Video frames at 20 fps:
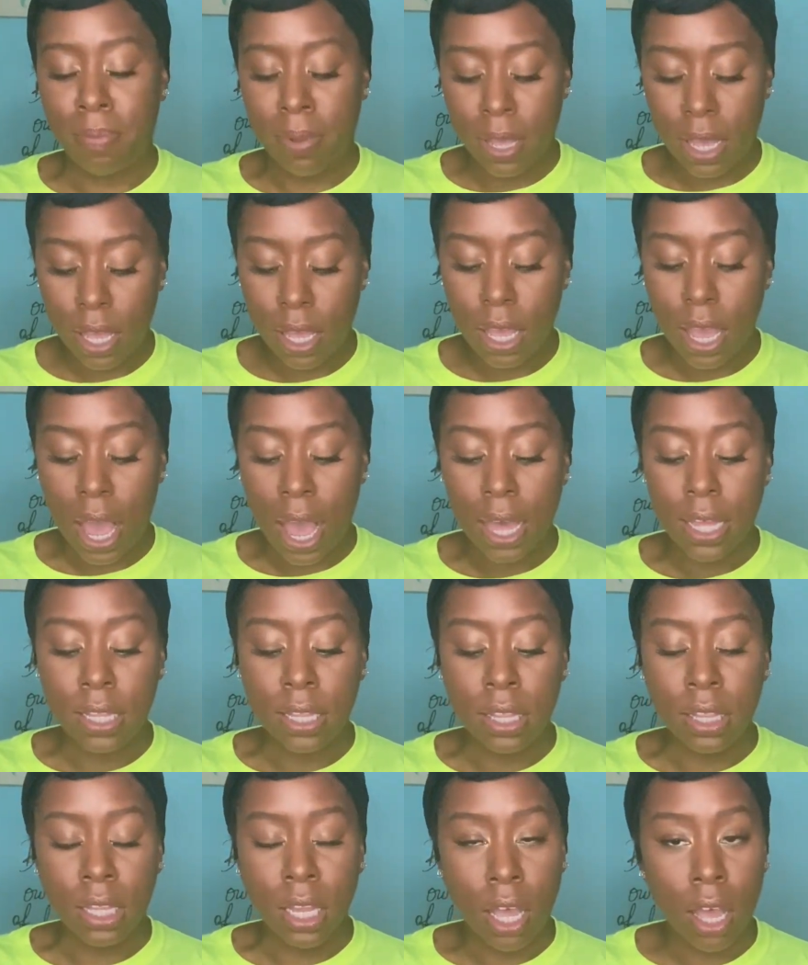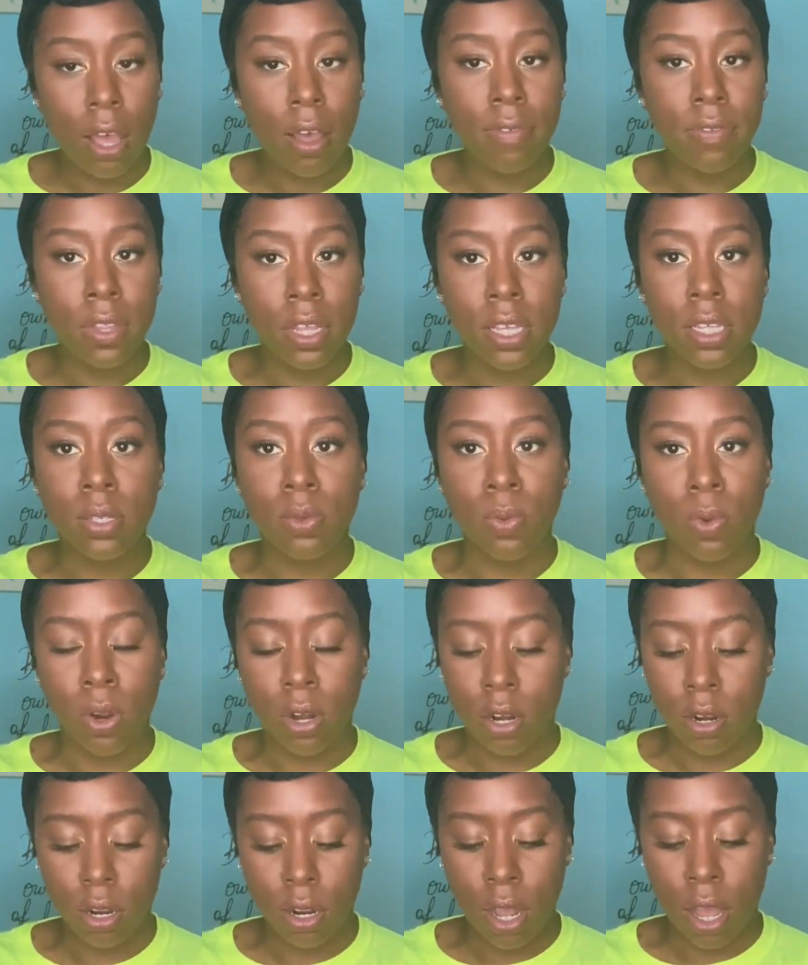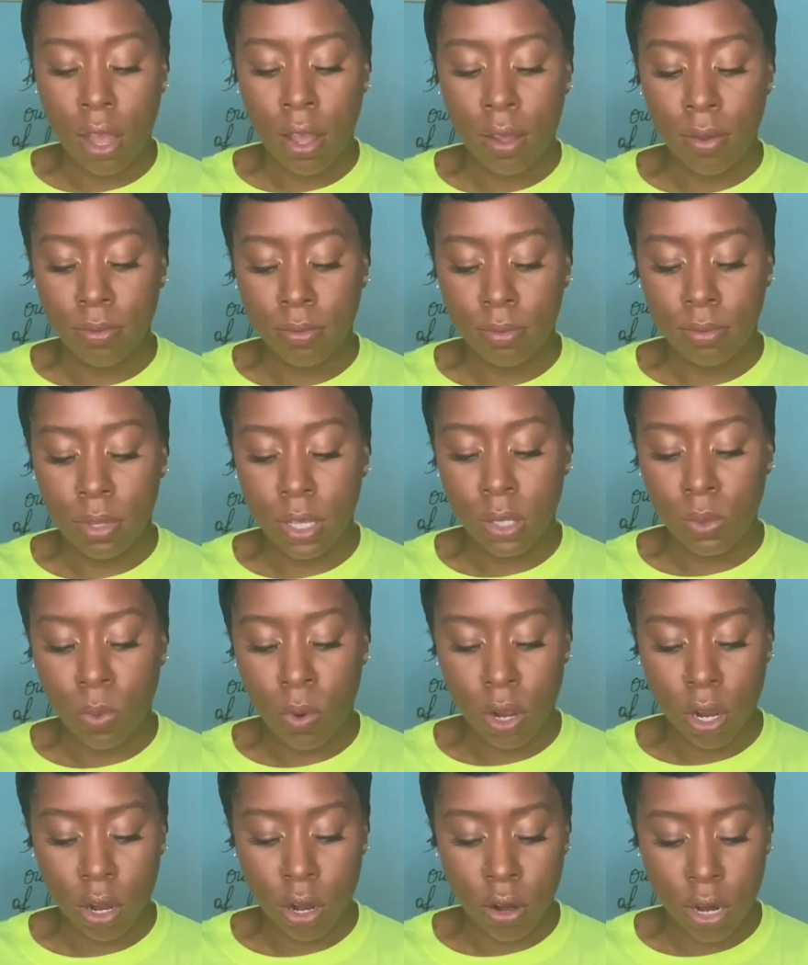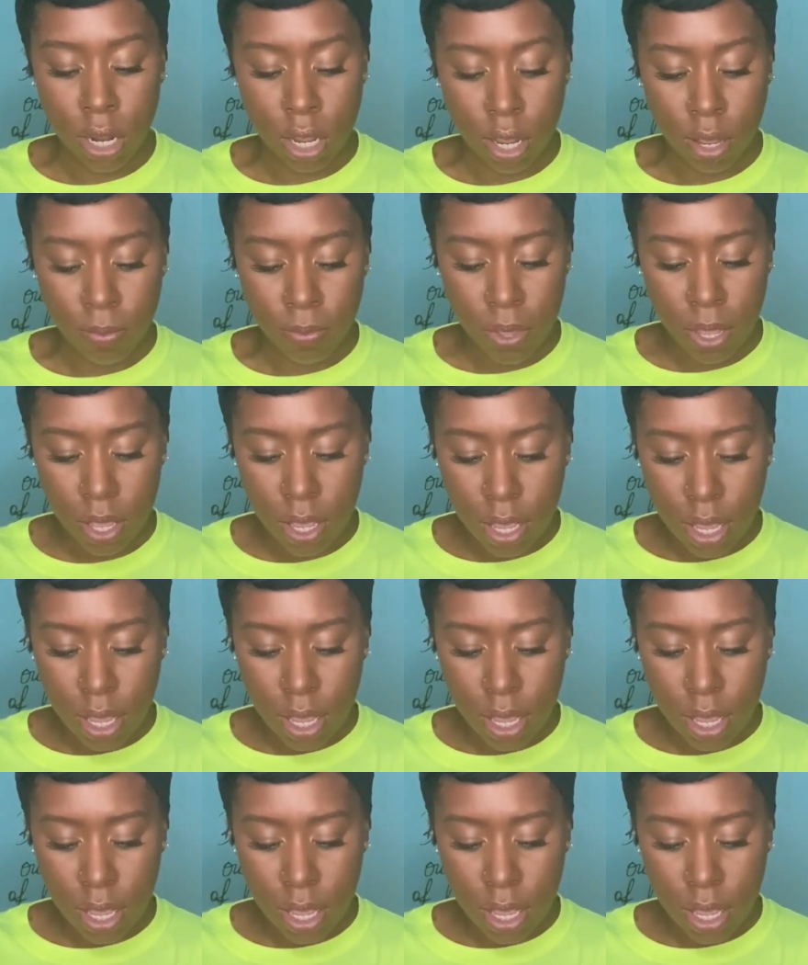But I love this water cream.